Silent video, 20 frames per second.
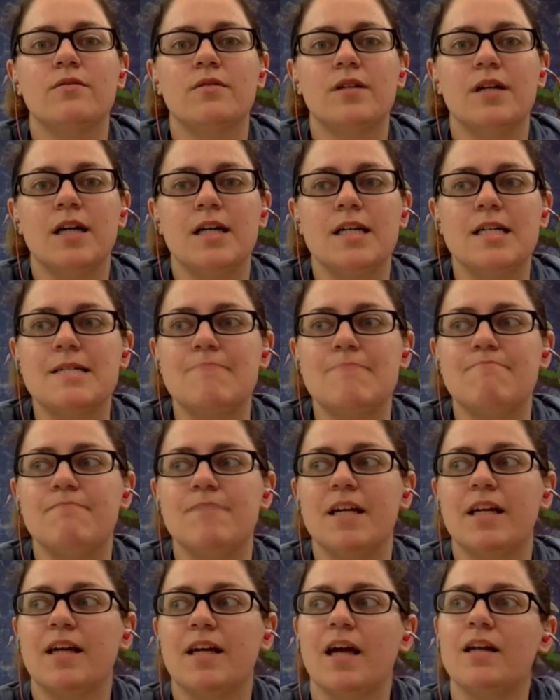
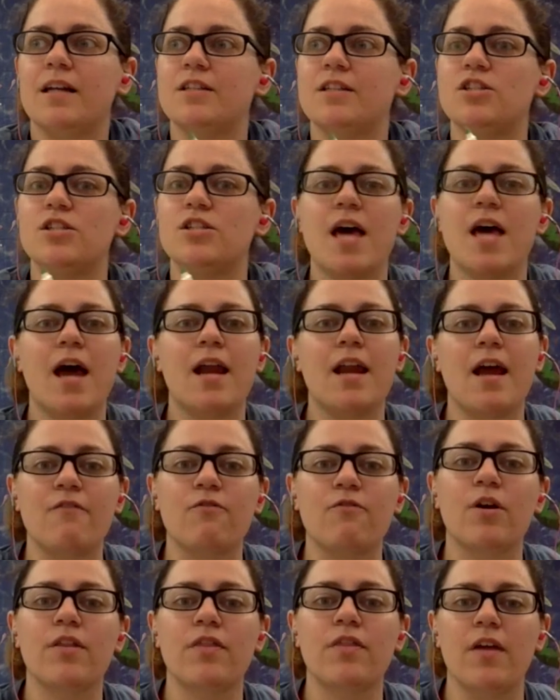it just had
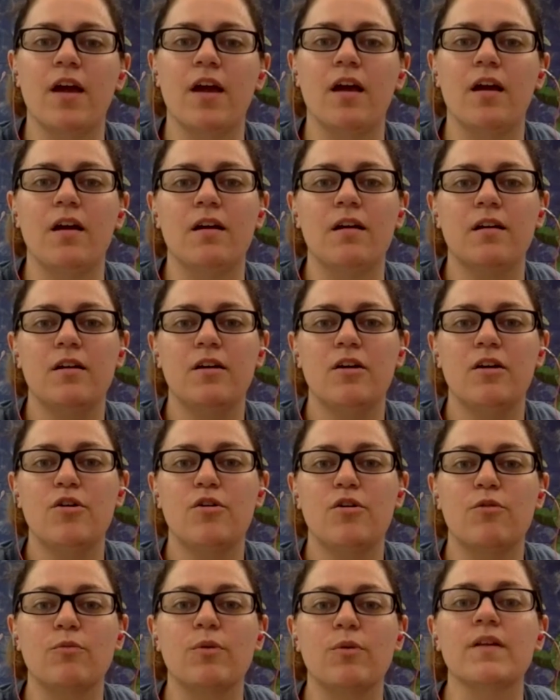everything
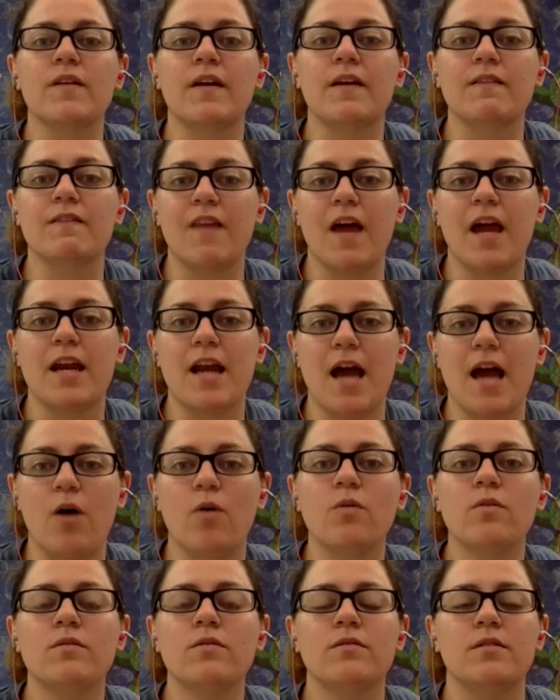really laid
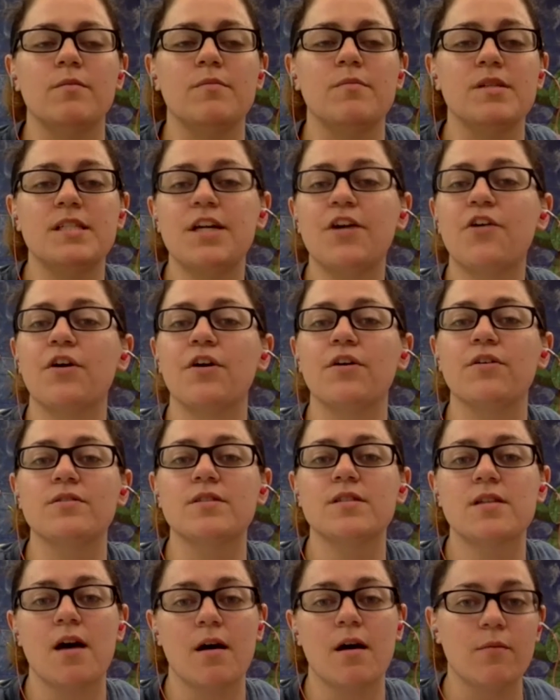out. The
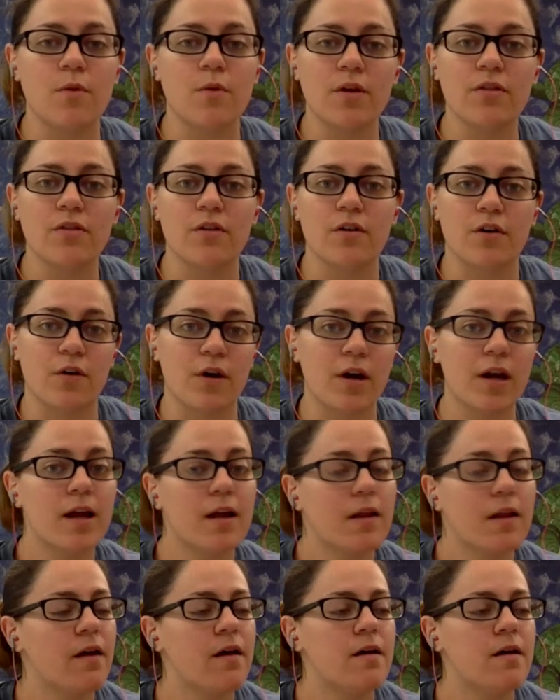materials come with the
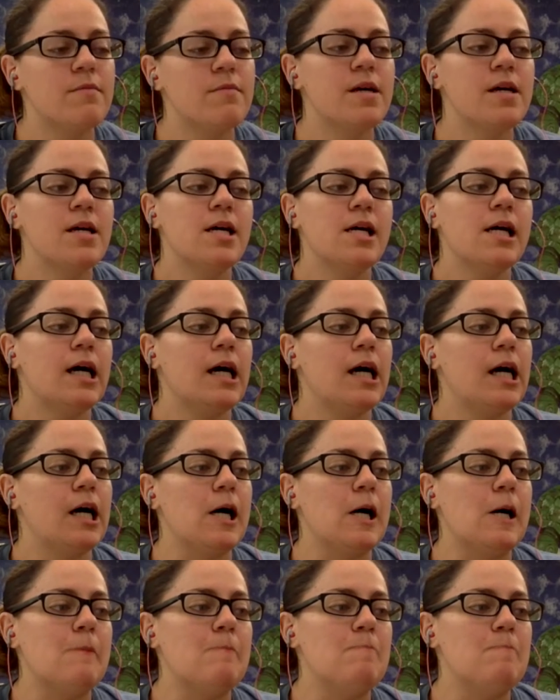curriculum.
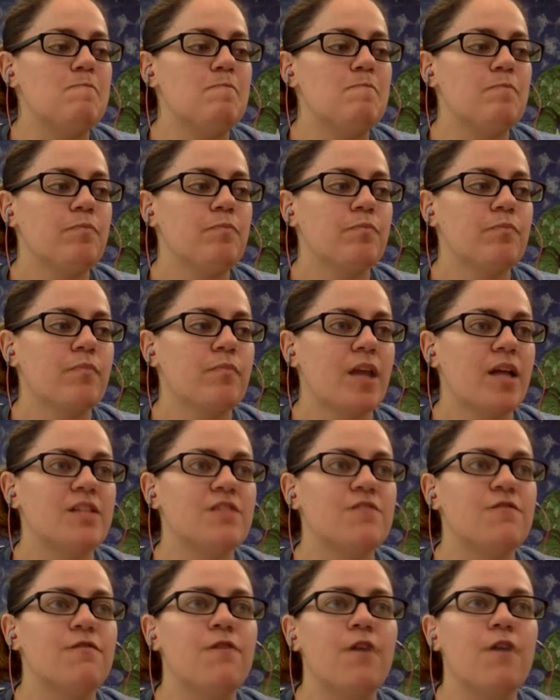
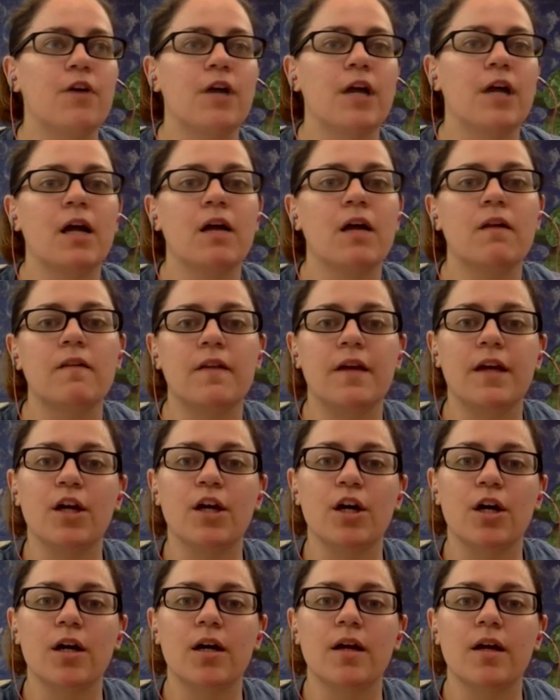It's very
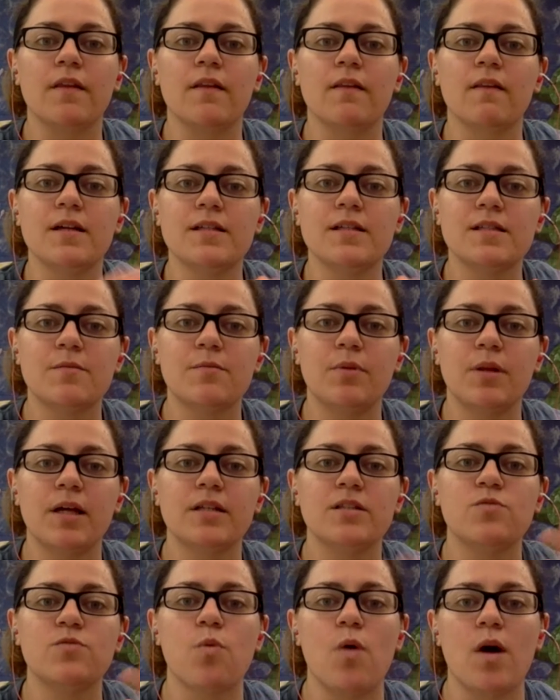clear in the lesson
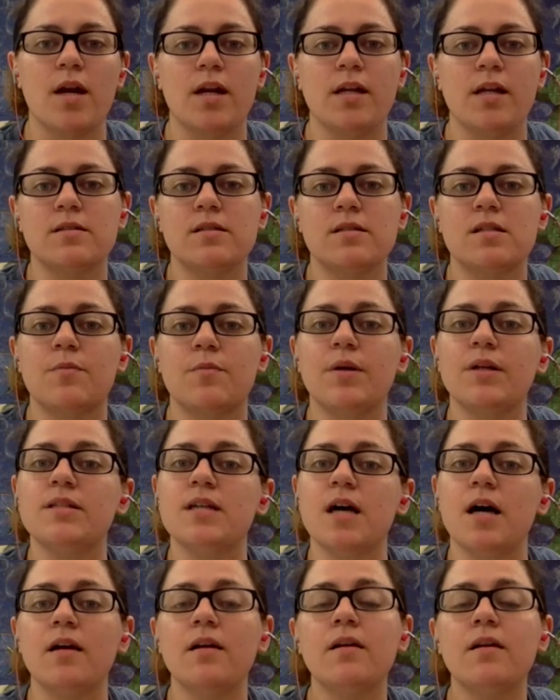plans what needs to be
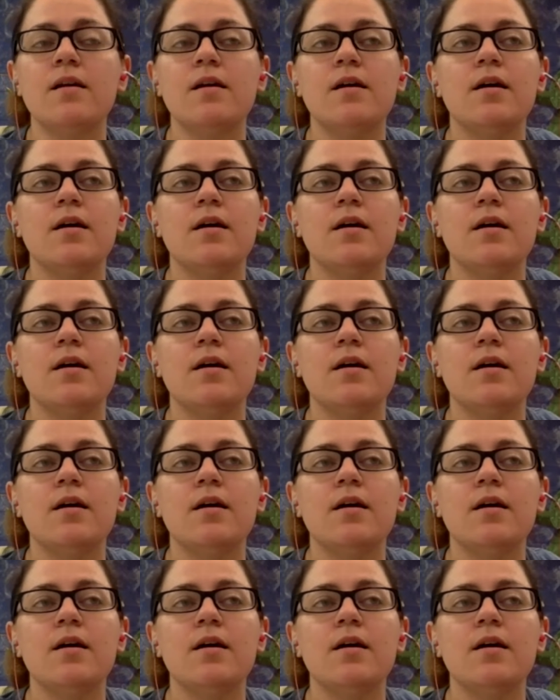done.